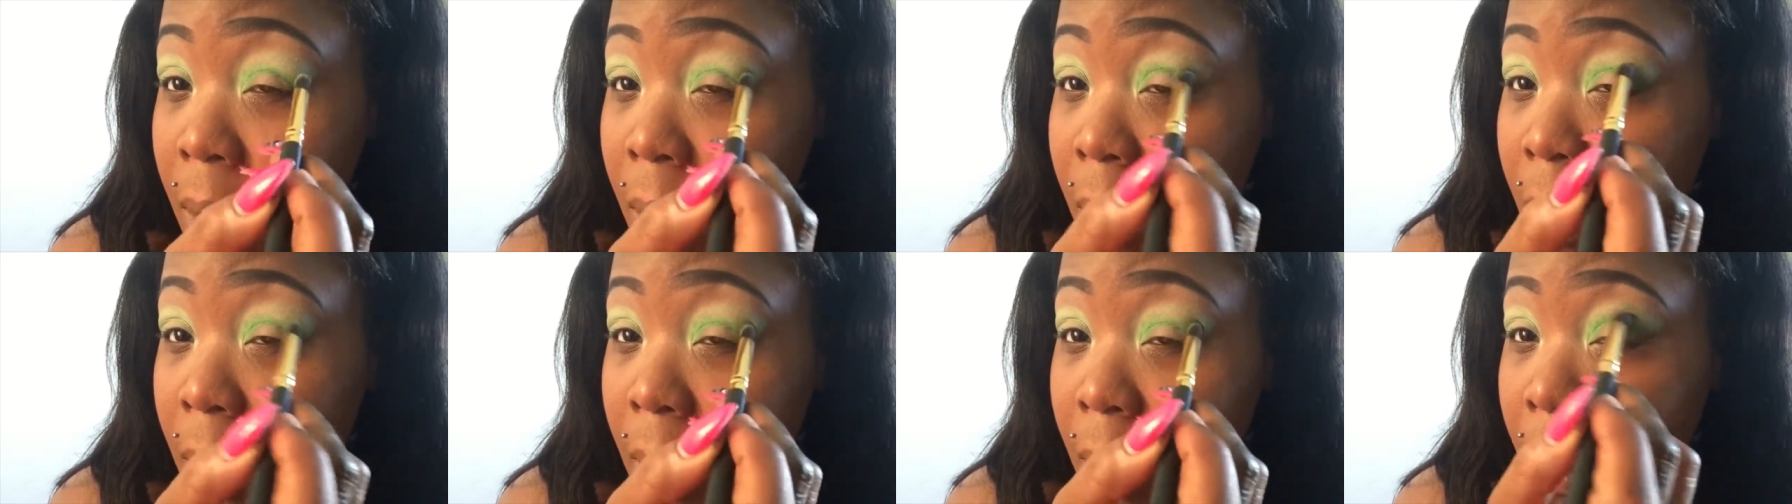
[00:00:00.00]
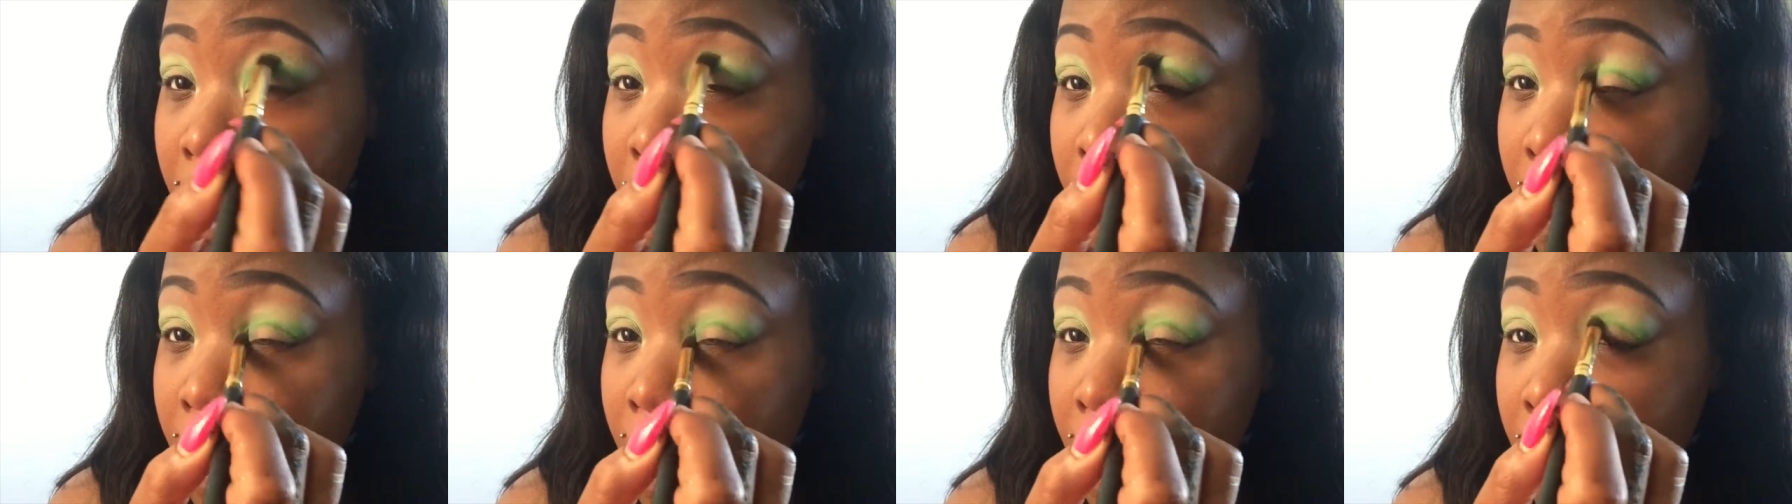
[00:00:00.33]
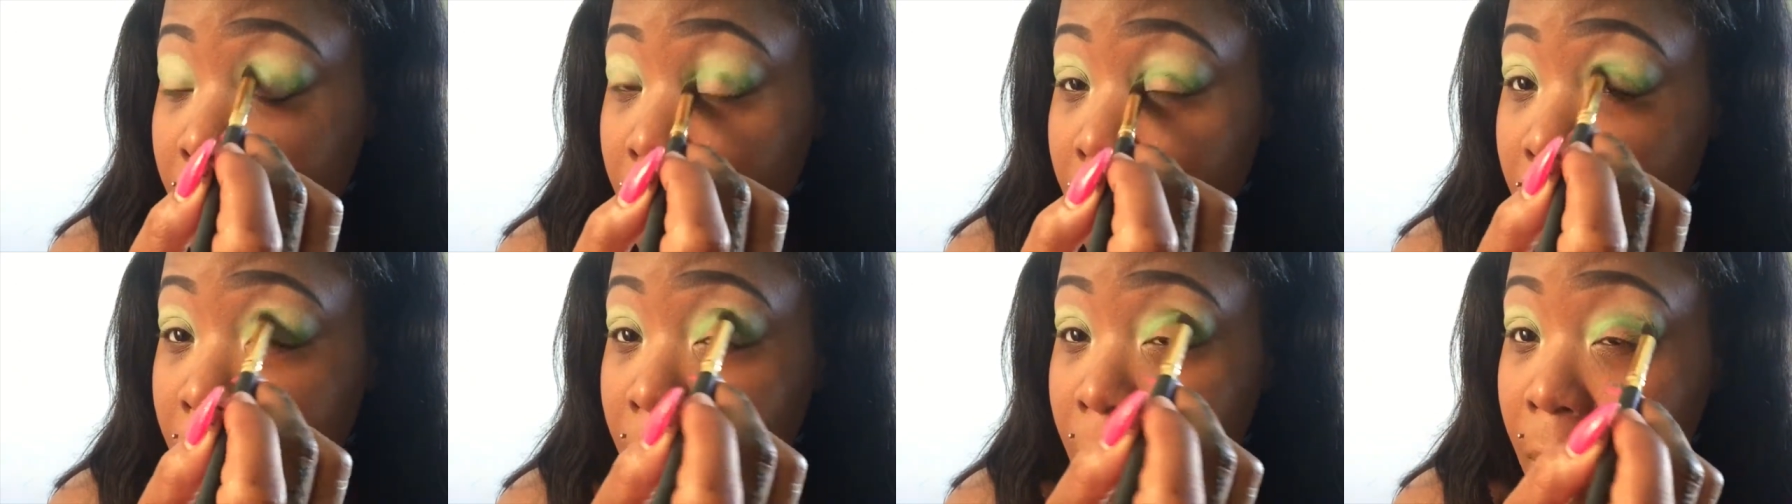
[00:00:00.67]
As you can see,
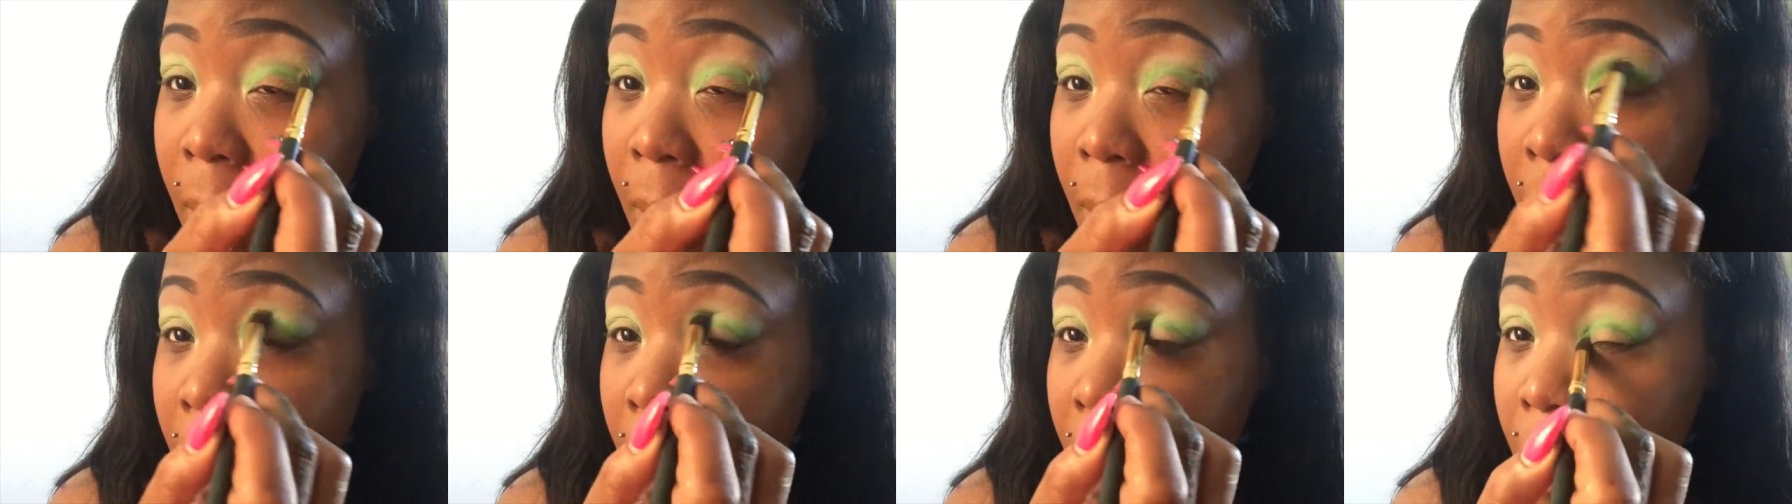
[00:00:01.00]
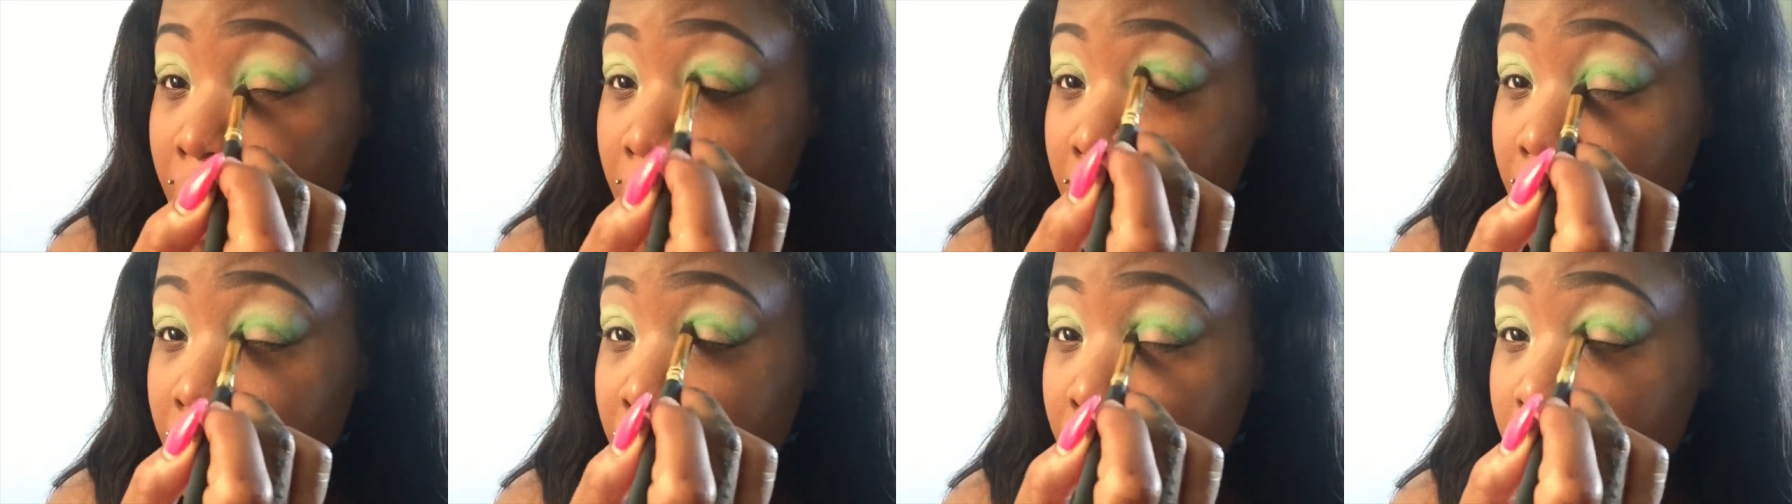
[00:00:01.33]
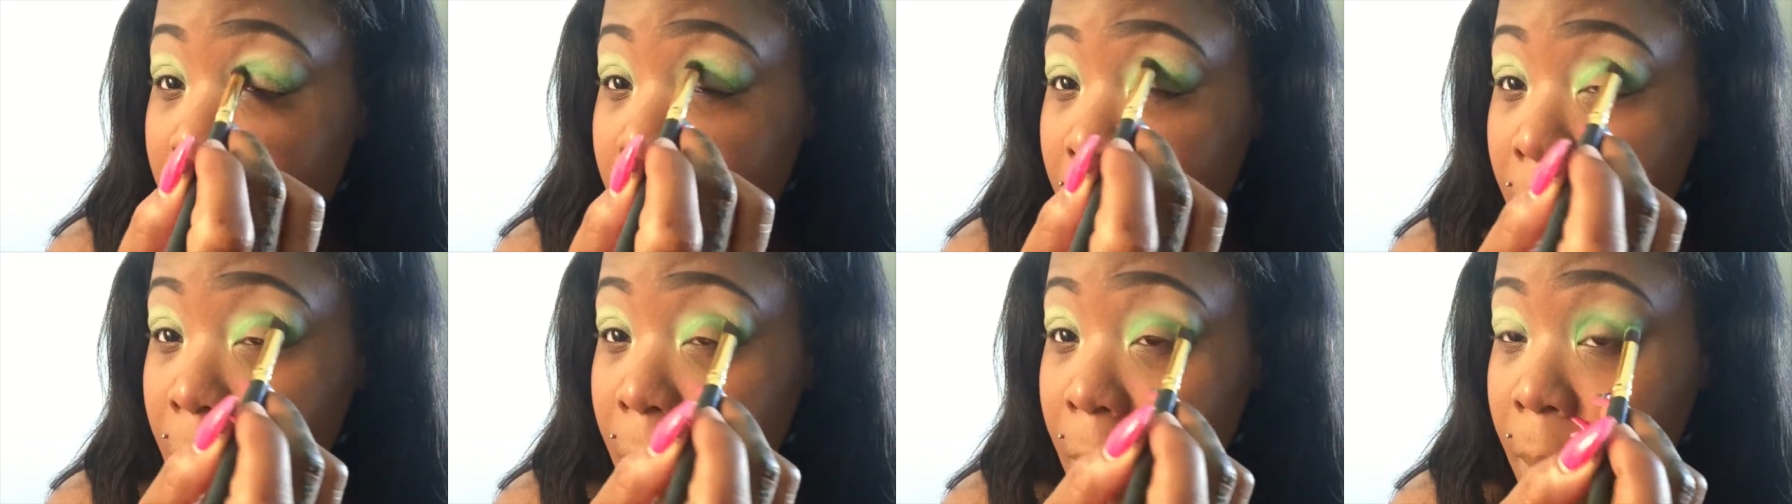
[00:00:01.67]
it's a little bit
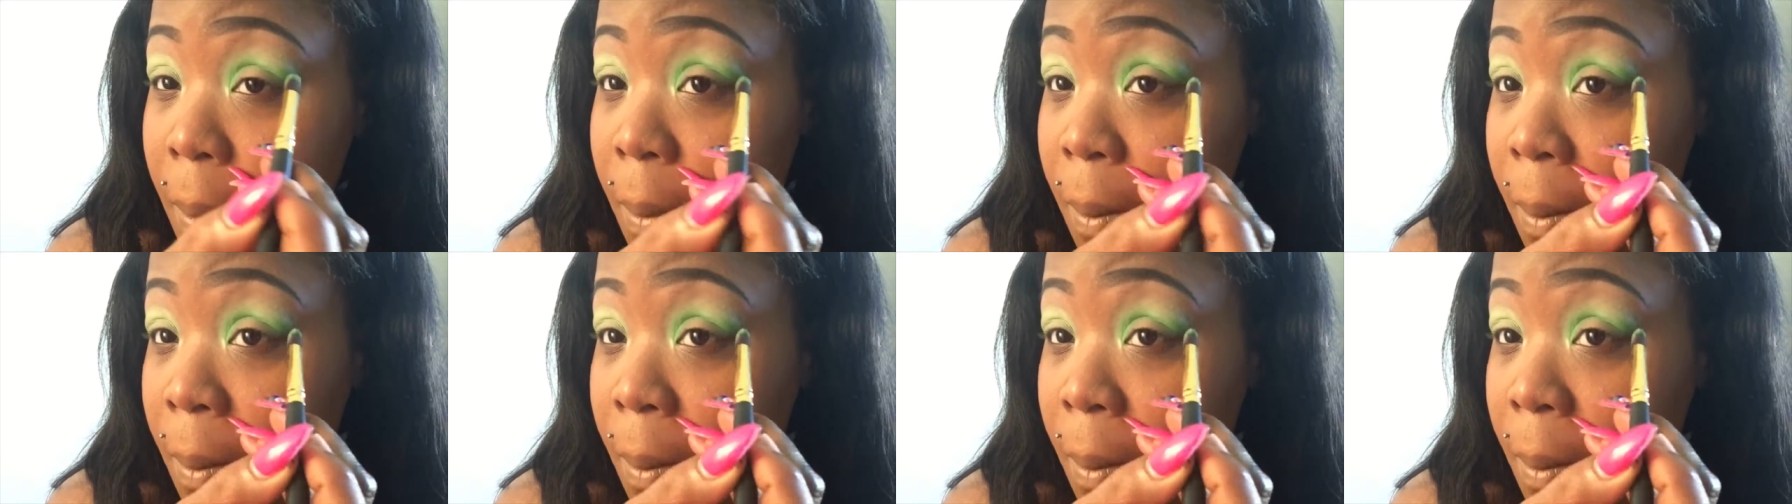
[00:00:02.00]
darker.